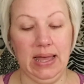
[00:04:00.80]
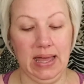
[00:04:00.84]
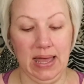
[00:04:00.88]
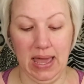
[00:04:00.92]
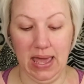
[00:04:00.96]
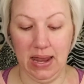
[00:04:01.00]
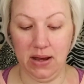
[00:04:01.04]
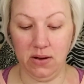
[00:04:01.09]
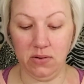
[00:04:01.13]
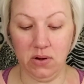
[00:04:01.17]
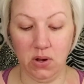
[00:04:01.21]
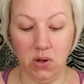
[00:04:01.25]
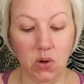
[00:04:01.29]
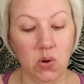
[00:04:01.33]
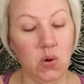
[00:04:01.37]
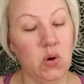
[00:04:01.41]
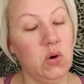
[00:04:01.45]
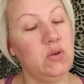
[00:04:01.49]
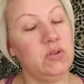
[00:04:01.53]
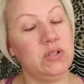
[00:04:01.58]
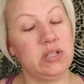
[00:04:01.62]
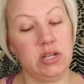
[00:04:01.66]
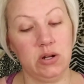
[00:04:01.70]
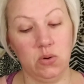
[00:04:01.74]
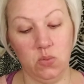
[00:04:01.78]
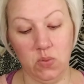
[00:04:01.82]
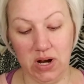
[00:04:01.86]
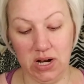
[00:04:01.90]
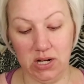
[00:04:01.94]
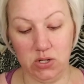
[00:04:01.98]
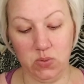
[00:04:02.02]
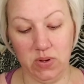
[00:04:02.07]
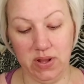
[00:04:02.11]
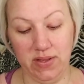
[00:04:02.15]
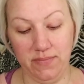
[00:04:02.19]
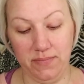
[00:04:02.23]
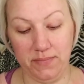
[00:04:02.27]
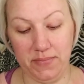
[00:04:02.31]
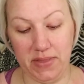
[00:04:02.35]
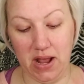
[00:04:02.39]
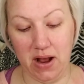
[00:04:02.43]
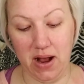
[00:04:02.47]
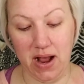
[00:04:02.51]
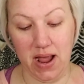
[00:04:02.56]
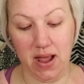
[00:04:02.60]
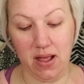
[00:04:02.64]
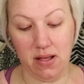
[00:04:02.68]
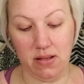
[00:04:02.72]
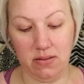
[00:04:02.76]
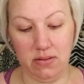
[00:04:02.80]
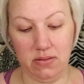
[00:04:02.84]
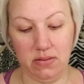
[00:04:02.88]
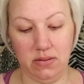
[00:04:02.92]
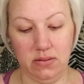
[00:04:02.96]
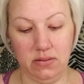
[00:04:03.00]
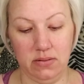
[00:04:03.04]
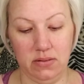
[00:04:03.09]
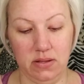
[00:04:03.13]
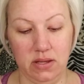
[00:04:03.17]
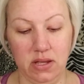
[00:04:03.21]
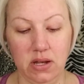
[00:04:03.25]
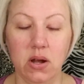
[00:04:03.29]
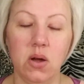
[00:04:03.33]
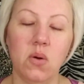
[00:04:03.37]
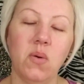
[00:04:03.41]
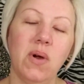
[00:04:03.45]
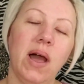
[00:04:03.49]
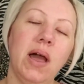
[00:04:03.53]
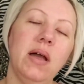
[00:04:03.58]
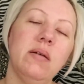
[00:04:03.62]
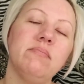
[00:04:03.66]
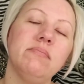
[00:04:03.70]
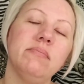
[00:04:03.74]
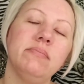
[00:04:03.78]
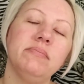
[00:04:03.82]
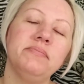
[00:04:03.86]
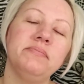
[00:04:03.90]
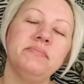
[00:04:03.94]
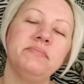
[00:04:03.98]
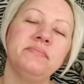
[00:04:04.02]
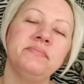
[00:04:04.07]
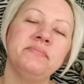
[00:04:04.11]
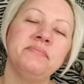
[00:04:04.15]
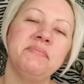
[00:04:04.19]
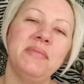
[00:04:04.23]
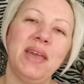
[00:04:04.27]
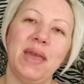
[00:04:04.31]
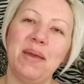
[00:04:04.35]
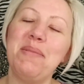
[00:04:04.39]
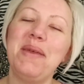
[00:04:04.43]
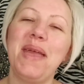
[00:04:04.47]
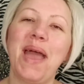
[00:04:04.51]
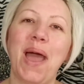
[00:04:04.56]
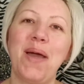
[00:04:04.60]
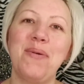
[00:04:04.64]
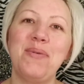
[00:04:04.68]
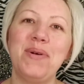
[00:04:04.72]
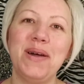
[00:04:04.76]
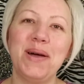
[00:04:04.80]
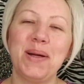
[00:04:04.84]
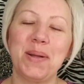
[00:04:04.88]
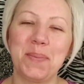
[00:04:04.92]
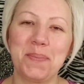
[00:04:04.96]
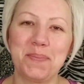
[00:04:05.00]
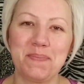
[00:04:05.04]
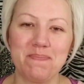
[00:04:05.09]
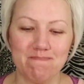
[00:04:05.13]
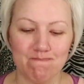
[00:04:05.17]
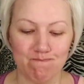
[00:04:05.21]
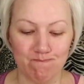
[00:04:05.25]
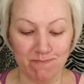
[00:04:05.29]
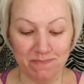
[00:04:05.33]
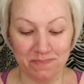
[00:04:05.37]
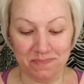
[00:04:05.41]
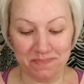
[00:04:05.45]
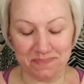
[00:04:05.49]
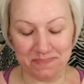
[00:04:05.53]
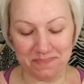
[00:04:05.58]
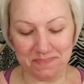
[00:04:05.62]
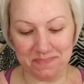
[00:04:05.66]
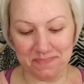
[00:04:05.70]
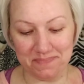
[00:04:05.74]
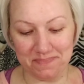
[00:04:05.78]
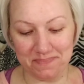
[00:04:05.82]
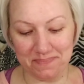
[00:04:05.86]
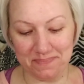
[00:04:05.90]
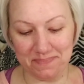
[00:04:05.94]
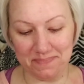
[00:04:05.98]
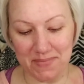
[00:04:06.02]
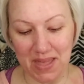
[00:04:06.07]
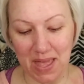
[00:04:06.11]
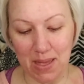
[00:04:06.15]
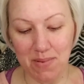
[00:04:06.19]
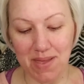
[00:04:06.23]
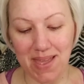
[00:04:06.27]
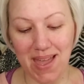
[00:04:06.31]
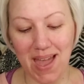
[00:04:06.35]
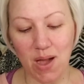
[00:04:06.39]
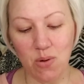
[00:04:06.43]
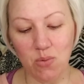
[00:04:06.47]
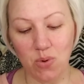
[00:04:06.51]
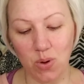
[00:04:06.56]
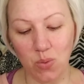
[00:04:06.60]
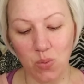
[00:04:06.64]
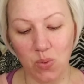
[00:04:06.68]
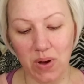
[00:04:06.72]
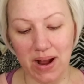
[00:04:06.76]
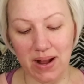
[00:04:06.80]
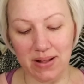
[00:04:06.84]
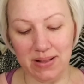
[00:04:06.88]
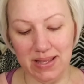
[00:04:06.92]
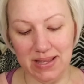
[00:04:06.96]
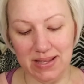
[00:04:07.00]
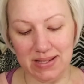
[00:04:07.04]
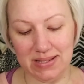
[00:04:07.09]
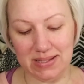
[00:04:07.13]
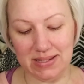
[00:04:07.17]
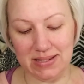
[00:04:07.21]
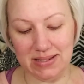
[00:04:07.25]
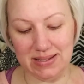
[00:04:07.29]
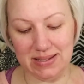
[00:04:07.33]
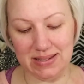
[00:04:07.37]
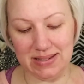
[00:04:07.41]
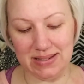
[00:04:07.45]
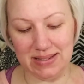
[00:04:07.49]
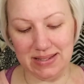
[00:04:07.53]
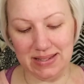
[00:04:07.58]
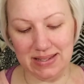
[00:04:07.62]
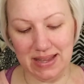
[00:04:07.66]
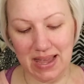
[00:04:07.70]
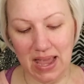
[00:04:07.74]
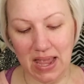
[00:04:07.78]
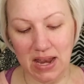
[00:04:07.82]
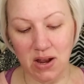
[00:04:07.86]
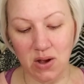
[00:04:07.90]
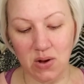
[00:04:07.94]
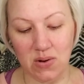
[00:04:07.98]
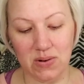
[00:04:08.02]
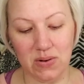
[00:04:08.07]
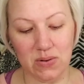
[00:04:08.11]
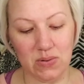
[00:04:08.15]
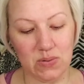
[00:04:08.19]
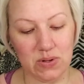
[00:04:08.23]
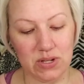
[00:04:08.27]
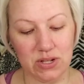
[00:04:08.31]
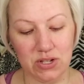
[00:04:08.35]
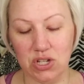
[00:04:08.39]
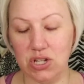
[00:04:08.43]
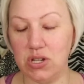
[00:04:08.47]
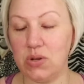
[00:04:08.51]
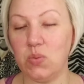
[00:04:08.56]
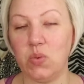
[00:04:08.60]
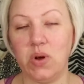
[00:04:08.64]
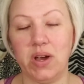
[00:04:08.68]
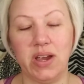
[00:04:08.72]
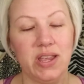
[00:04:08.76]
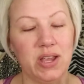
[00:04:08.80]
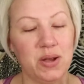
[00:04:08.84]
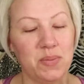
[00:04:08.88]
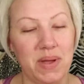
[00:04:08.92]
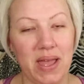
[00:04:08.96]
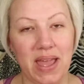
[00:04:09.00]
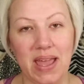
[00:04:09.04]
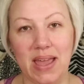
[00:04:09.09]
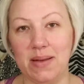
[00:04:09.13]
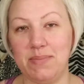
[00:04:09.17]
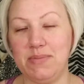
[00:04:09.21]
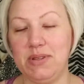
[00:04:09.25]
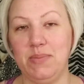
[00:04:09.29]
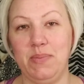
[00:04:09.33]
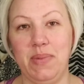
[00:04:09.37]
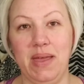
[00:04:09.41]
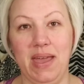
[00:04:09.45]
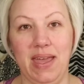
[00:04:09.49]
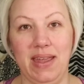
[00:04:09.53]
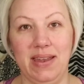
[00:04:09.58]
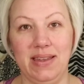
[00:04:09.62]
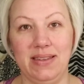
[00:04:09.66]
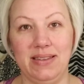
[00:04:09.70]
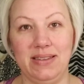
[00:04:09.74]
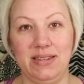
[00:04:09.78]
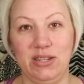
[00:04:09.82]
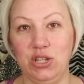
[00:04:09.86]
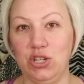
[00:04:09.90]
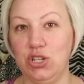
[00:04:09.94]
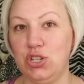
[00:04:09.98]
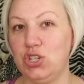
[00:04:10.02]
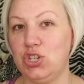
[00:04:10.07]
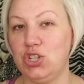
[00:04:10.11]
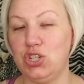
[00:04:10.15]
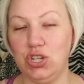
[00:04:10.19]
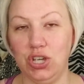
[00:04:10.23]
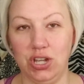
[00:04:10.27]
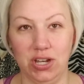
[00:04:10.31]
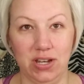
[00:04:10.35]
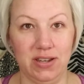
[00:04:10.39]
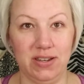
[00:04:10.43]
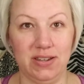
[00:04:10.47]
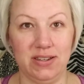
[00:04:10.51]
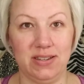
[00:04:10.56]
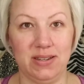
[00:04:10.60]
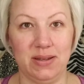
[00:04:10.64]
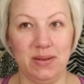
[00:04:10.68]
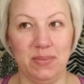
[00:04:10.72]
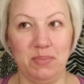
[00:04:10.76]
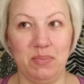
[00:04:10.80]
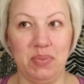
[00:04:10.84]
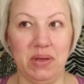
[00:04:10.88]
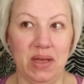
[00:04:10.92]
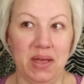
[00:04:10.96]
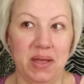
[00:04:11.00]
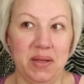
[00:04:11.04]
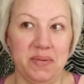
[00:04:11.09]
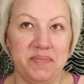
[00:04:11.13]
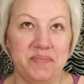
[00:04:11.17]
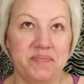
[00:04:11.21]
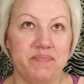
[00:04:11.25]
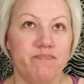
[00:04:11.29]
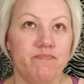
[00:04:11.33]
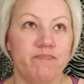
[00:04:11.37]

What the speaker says: I don't know who's going to wear 20 there. You know what? Maybe I will. Maybe I will wear this. I know you shouldn't wear your makeup to bed. You shouldn't. But